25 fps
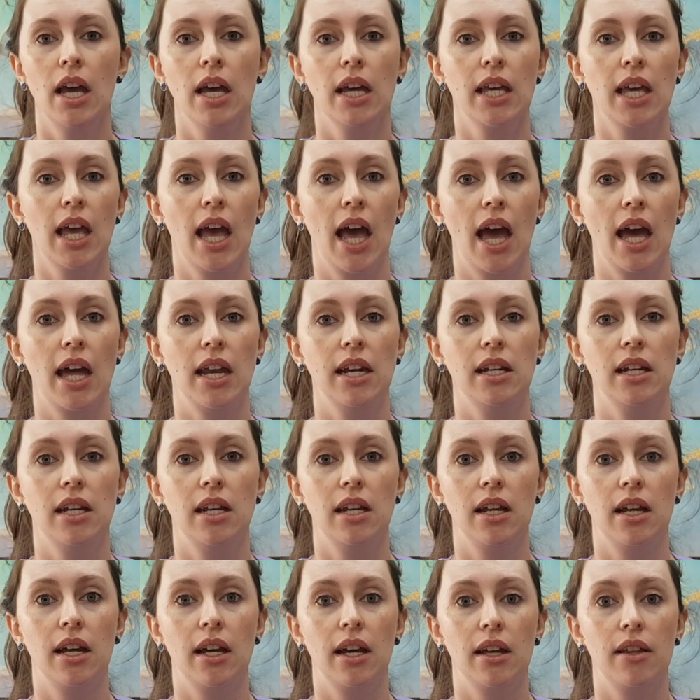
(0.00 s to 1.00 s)

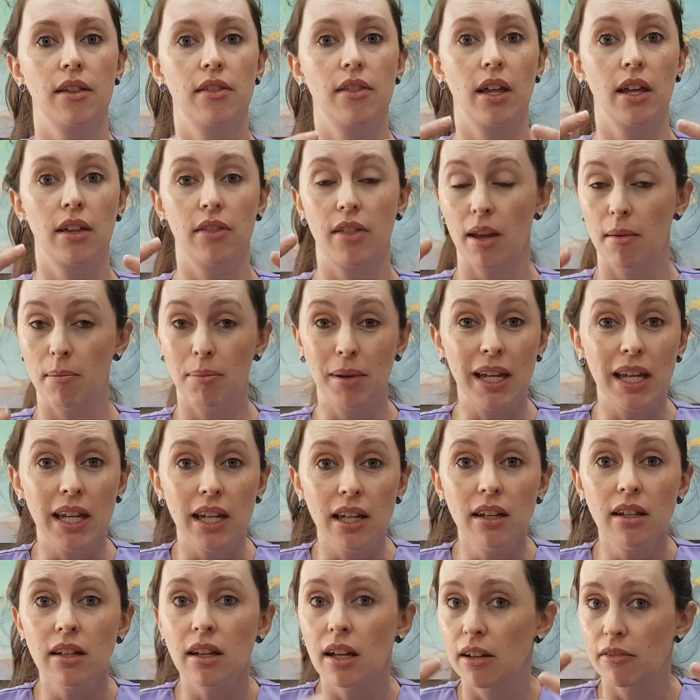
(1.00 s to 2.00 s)
can, they
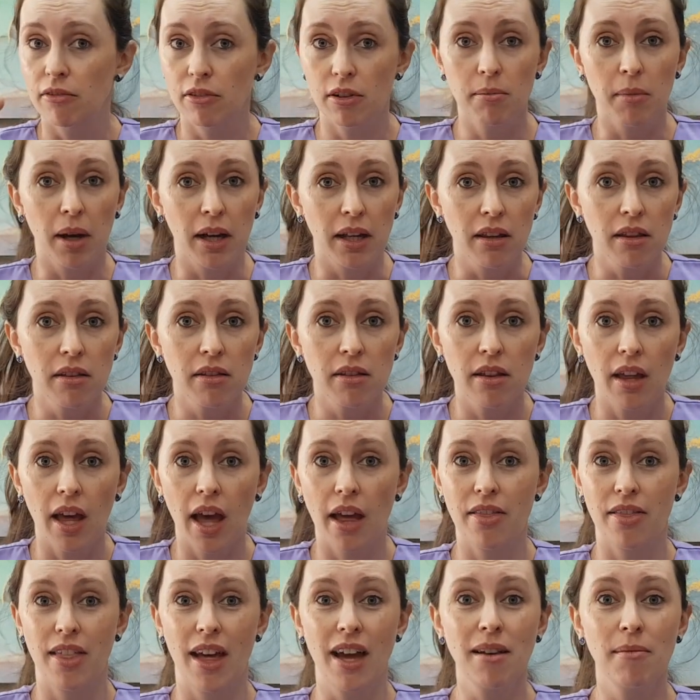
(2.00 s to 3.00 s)
bleed every month,
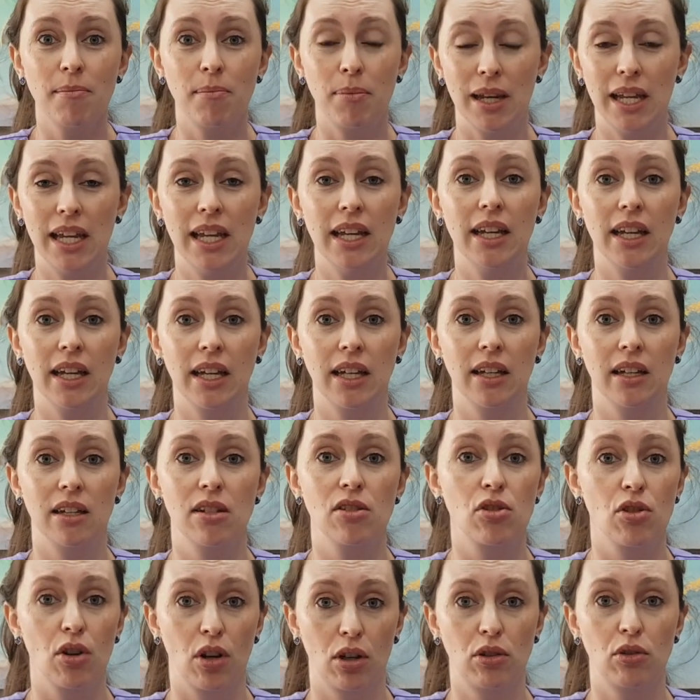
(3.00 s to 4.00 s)
and that bleeding
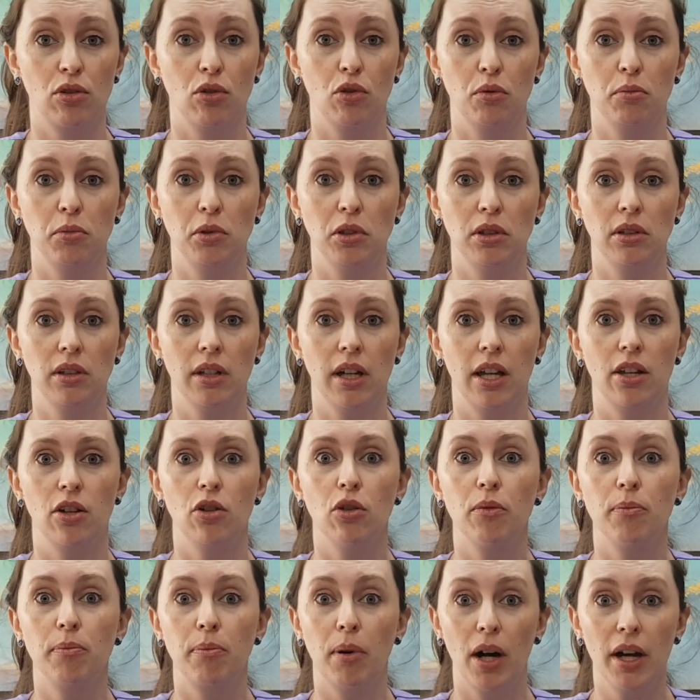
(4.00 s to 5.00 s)
is not normal. And
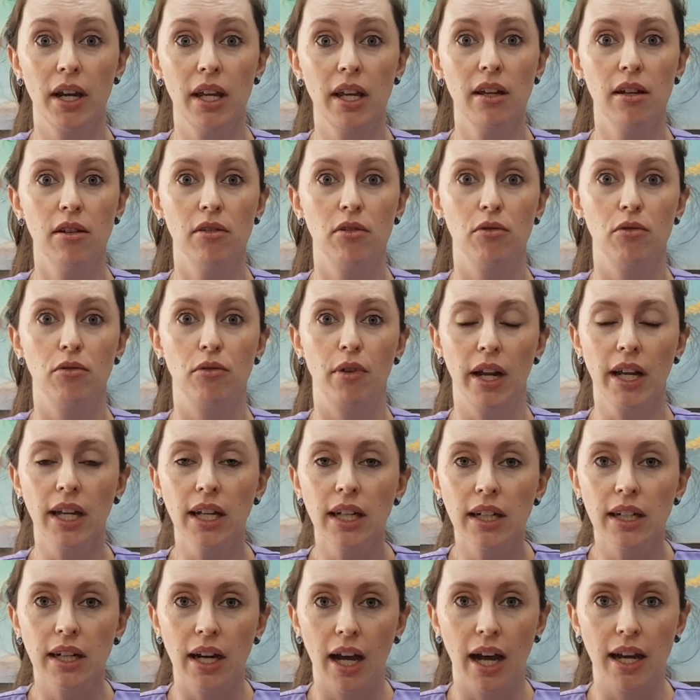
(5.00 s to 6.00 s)
your body
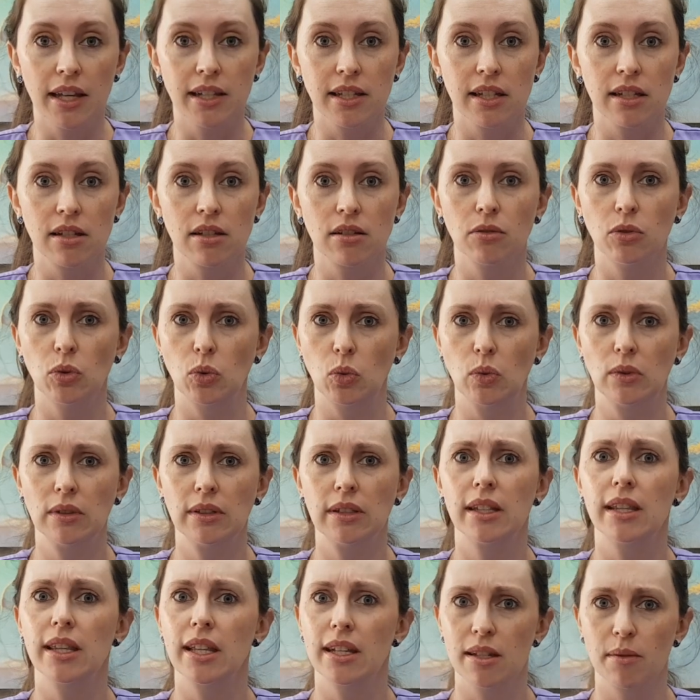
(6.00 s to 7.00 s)
recognizes, oh,
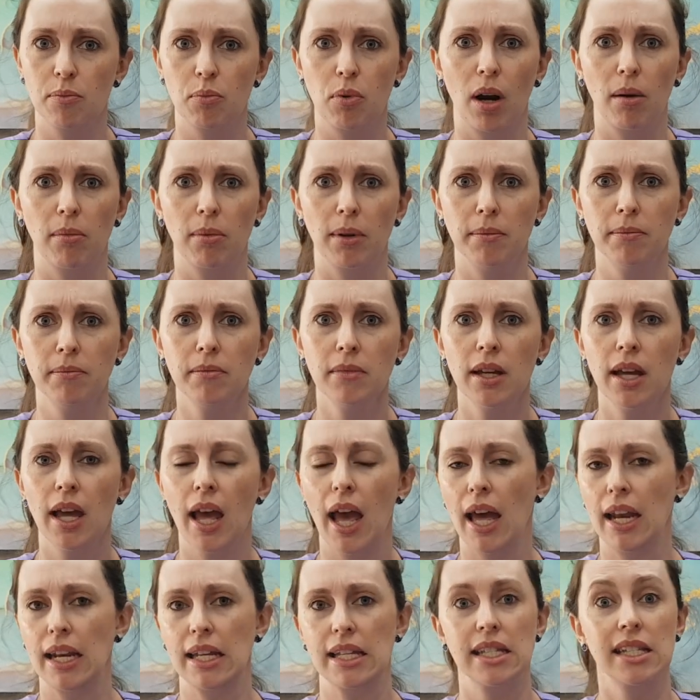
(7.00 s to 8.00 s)
there's a problem,
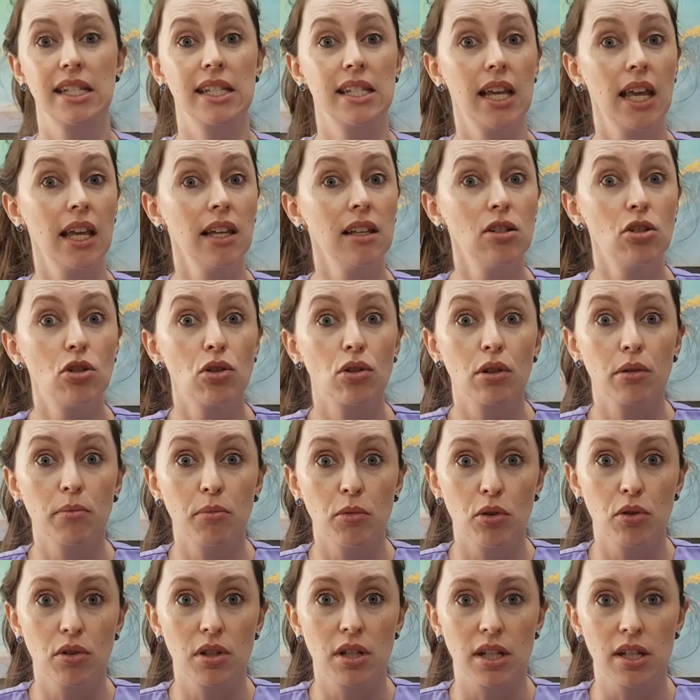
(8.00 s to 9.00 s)
and it sends your
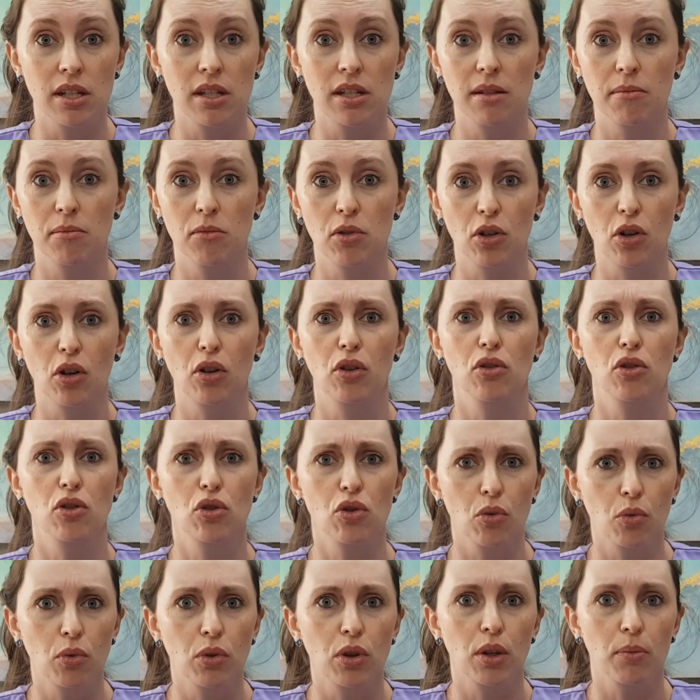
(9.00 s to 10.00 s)
immune system to go and
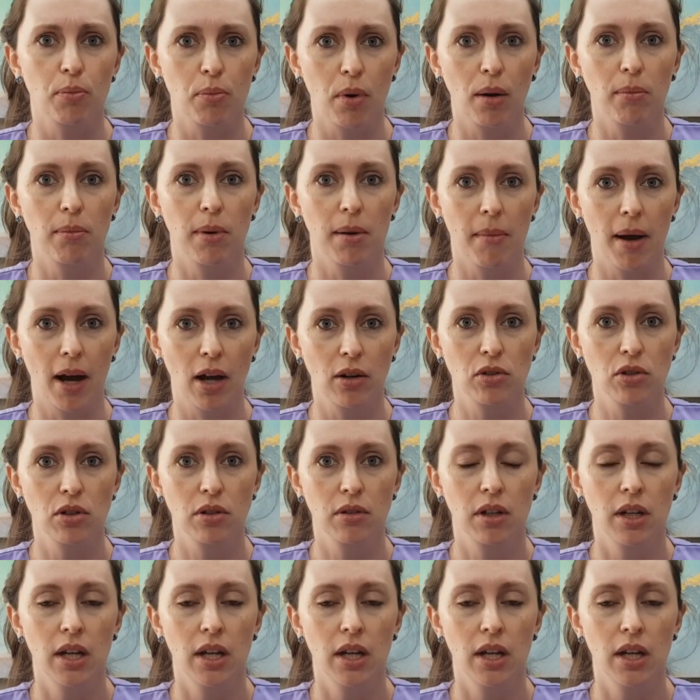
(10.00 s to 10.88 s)
sort the problem out.